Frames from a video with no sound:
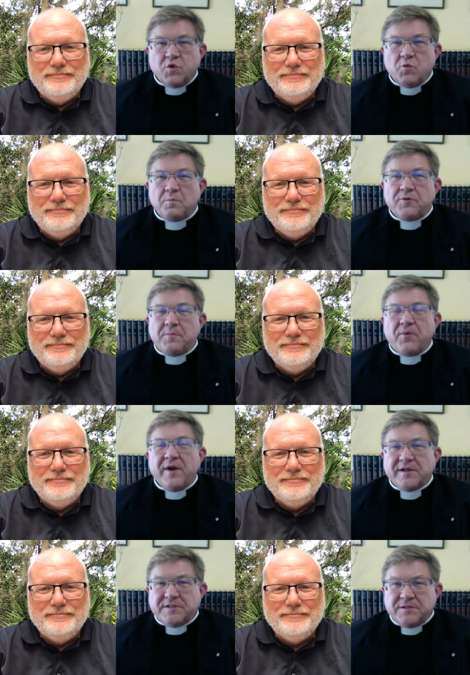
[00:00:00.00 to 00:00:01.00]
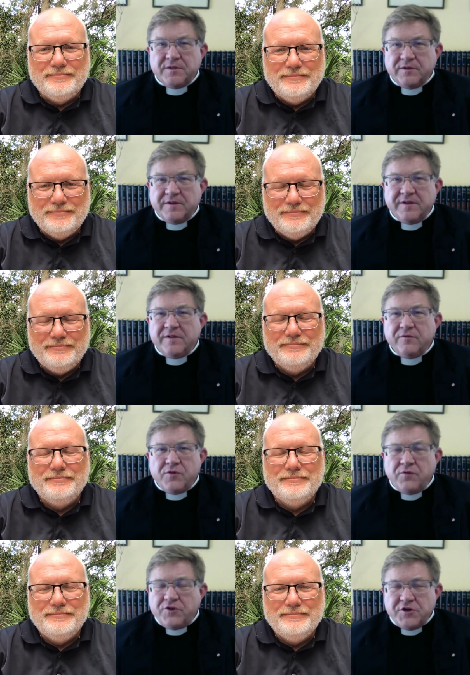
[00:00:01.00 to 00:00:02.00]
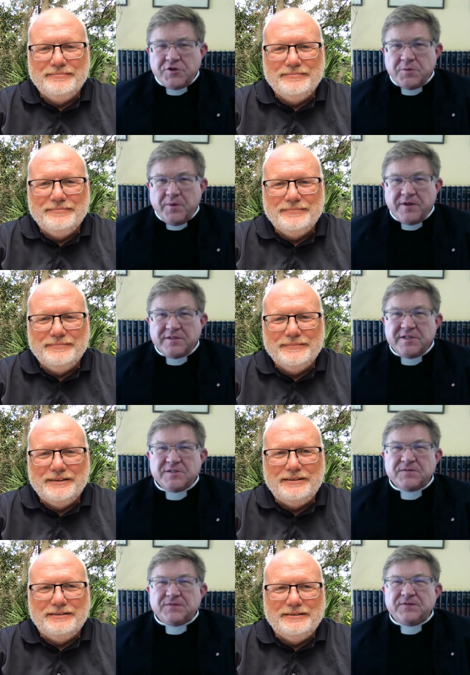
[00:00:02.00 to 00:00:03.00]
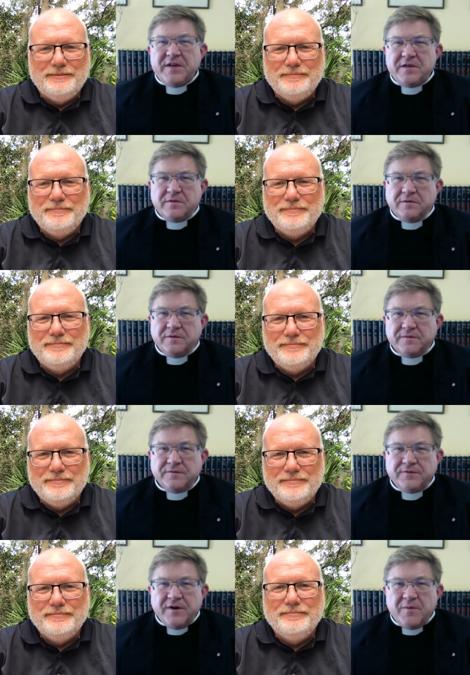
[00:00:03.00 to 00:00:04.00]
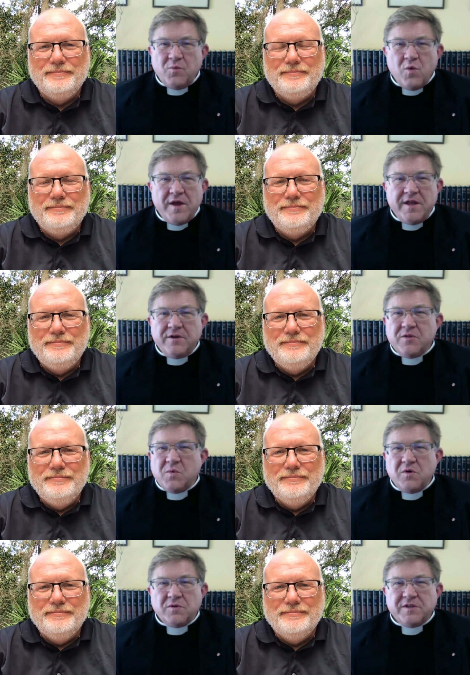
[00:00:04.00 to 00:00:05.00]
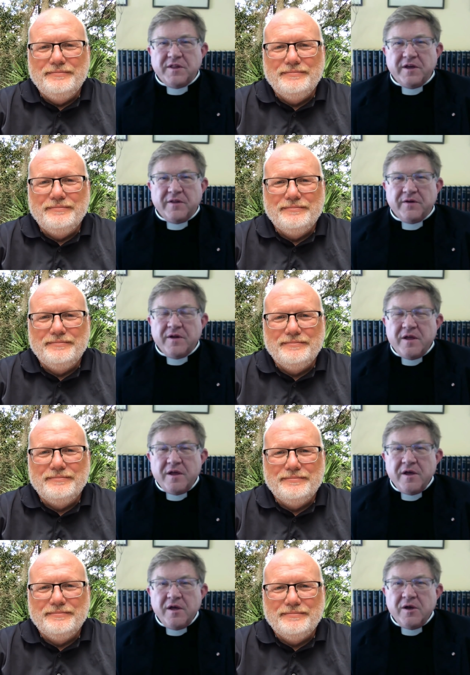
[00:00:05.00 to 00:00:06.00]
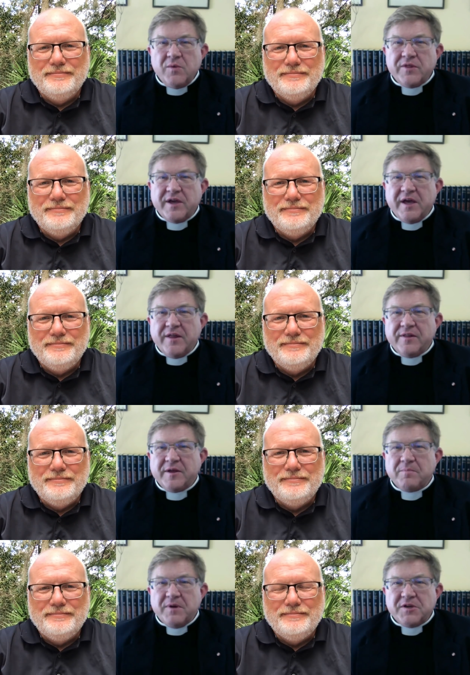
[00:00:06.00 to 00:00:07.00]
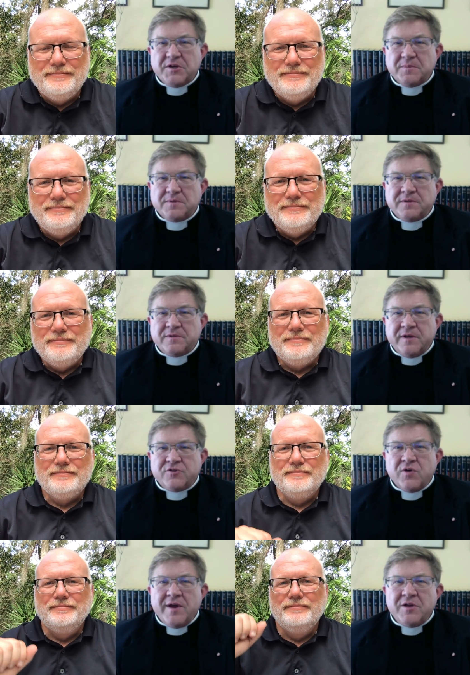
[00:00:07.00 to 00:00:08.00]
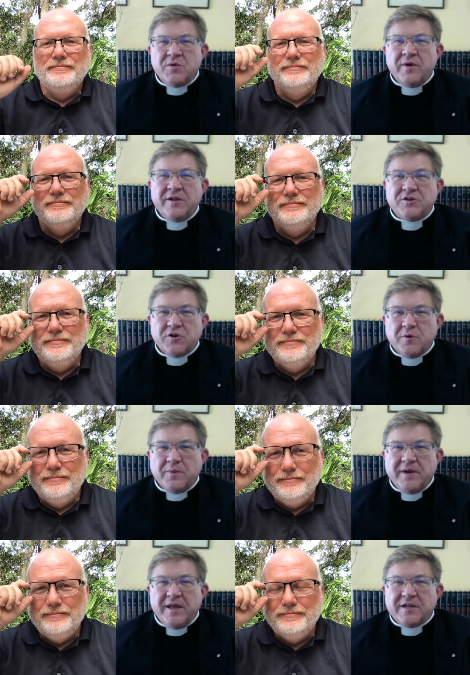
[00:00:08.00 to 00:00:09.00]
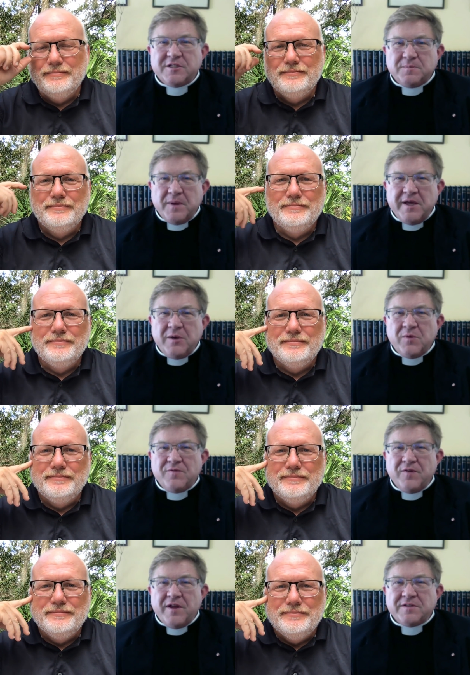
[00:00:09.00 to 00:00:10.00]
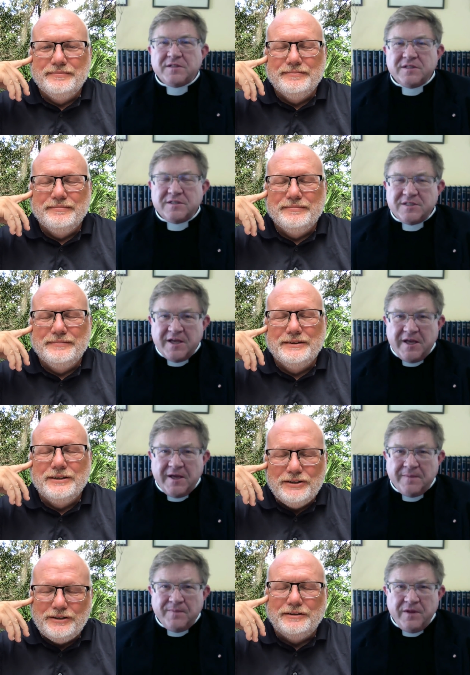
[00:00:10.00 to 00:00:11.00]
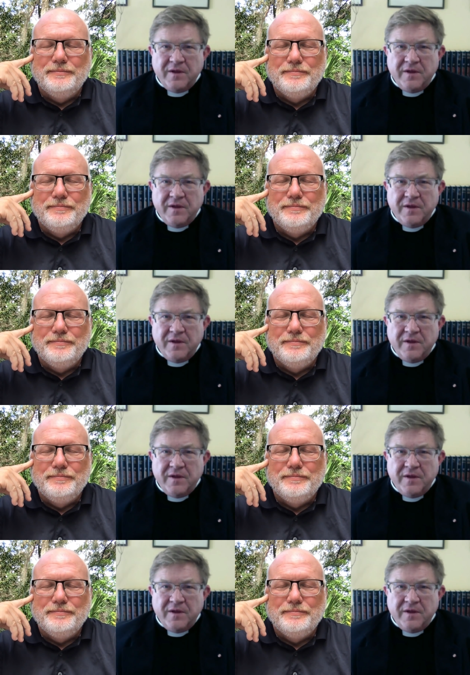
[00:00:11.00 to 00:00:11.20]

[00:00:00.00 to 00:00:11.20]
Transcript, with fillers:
Speaker 1: the, the press, the the church press, is filled from one end of the world to the other with Catholic bishops trying to interpret and explain what Francis is saying. Sure.